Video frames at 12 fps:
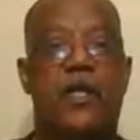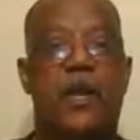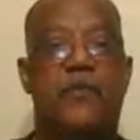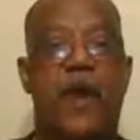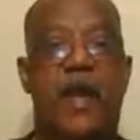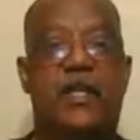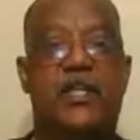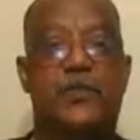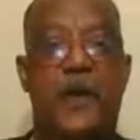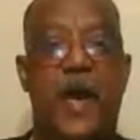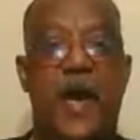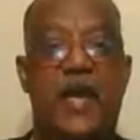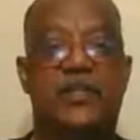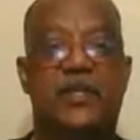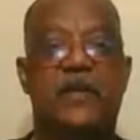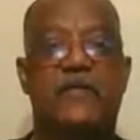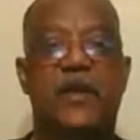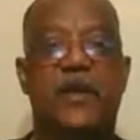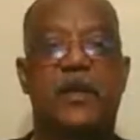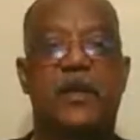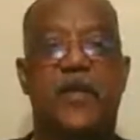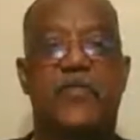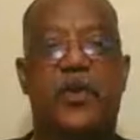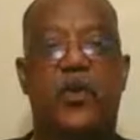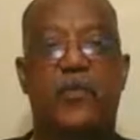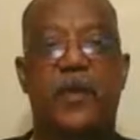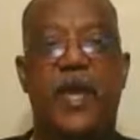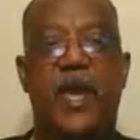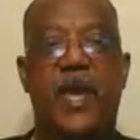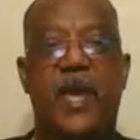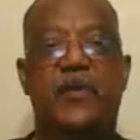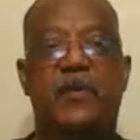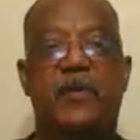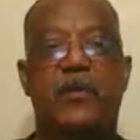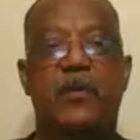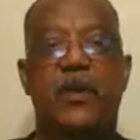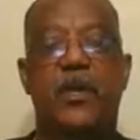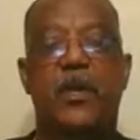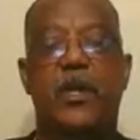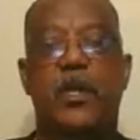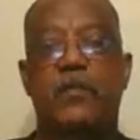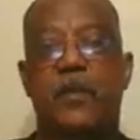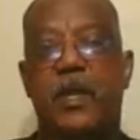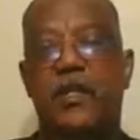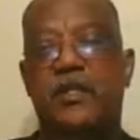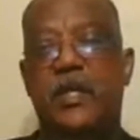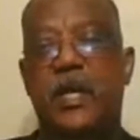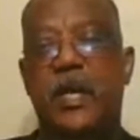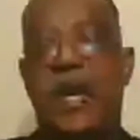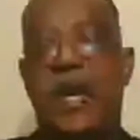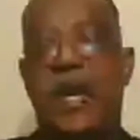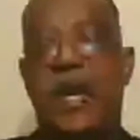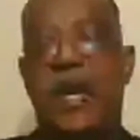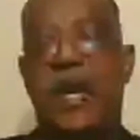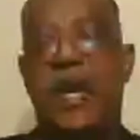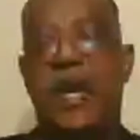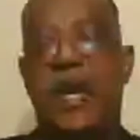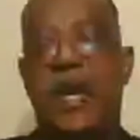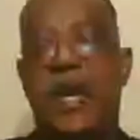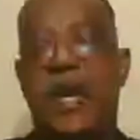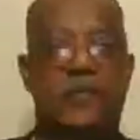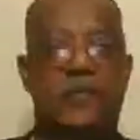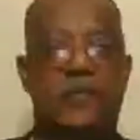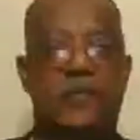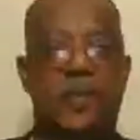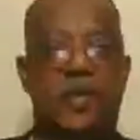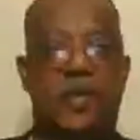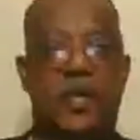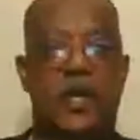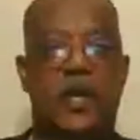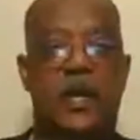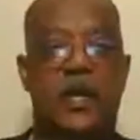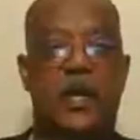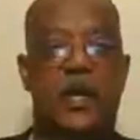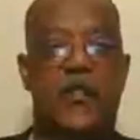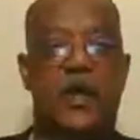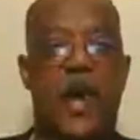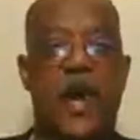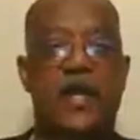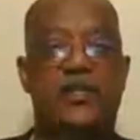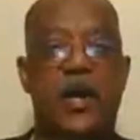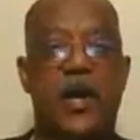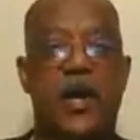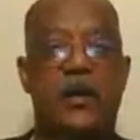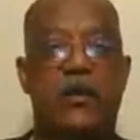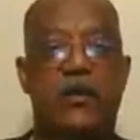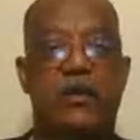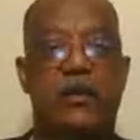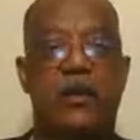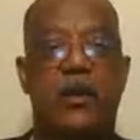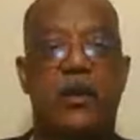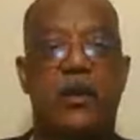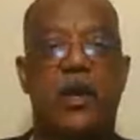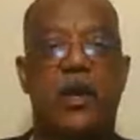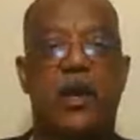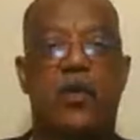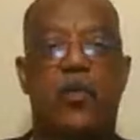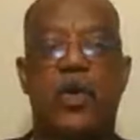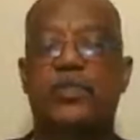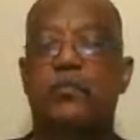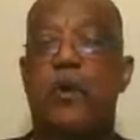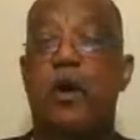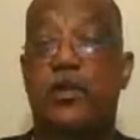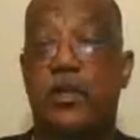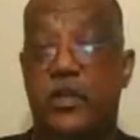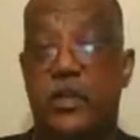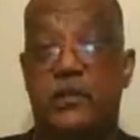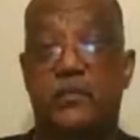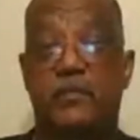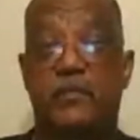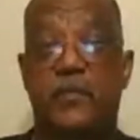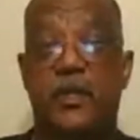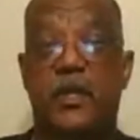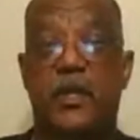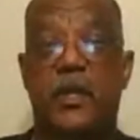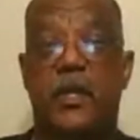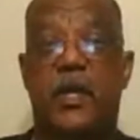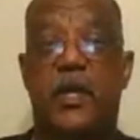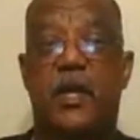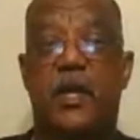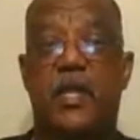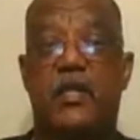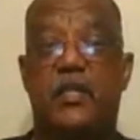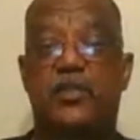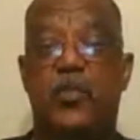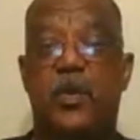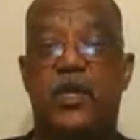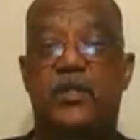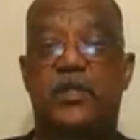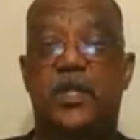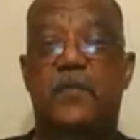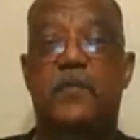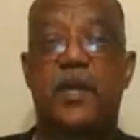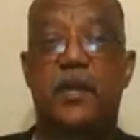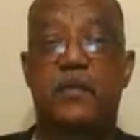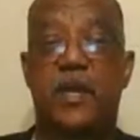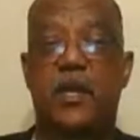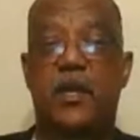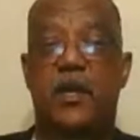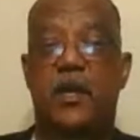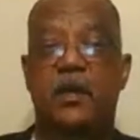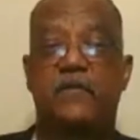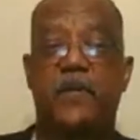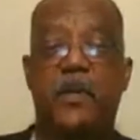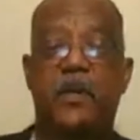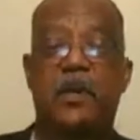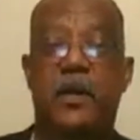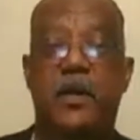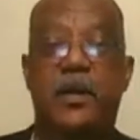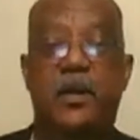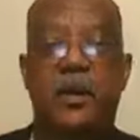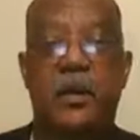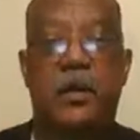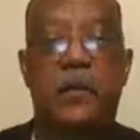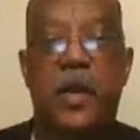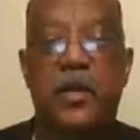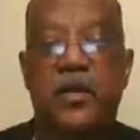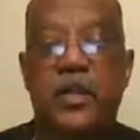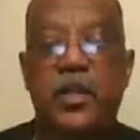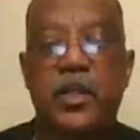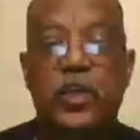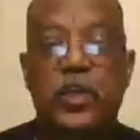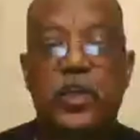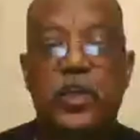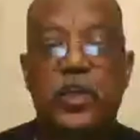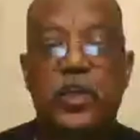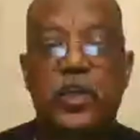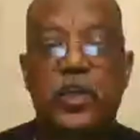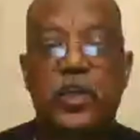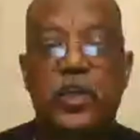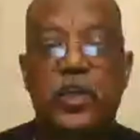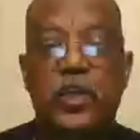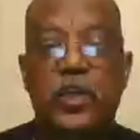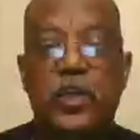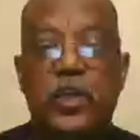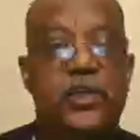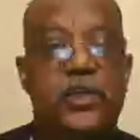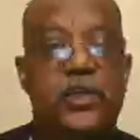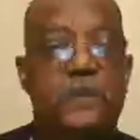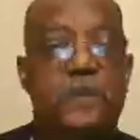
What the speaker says: They practiced pious living, ethical behavior, humility, and altruism. The highest honor was martyrdom, and this was the epitome of among the German mystics.